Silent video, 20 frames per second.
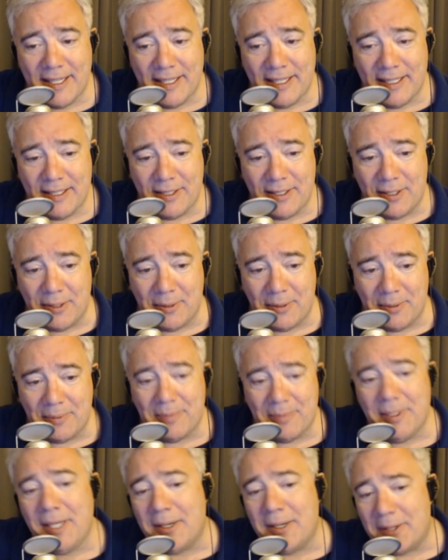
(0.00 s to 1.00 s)
to
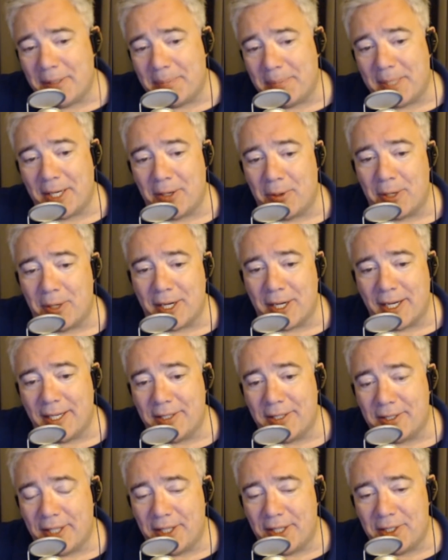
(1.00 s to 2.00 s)
you know the bigger
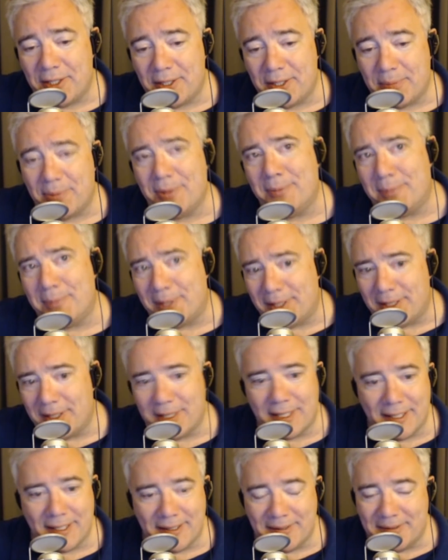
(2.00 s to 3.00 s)
organizations
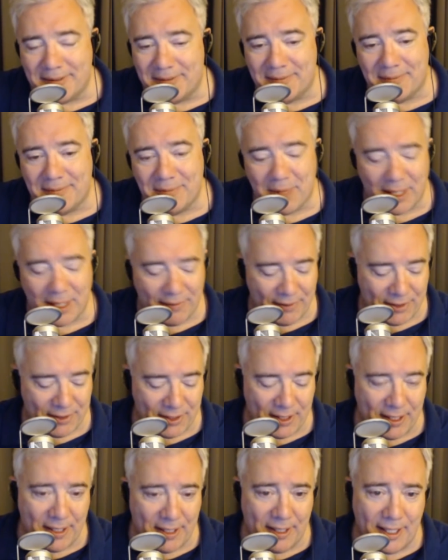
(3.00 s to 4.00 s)
bloomberg and yep. whatever's
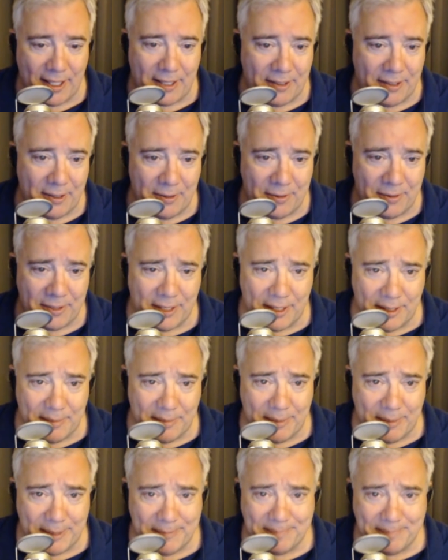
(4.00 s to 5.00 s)
in there i don't know who's in there
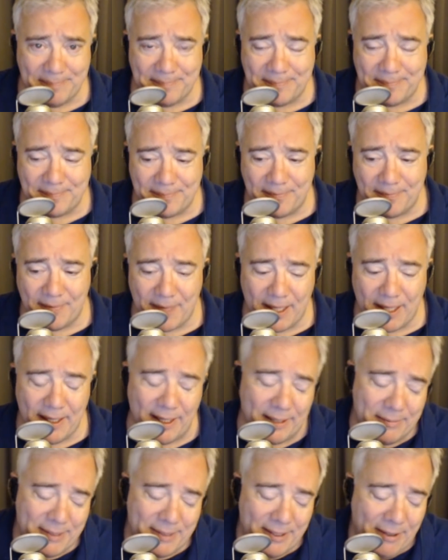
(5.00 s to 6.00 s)
but
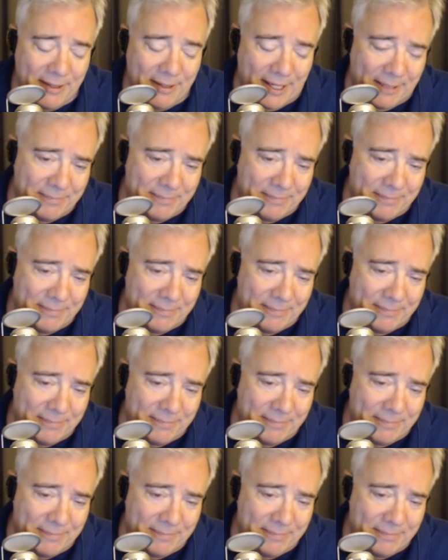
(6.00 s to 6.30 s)
yeah, okay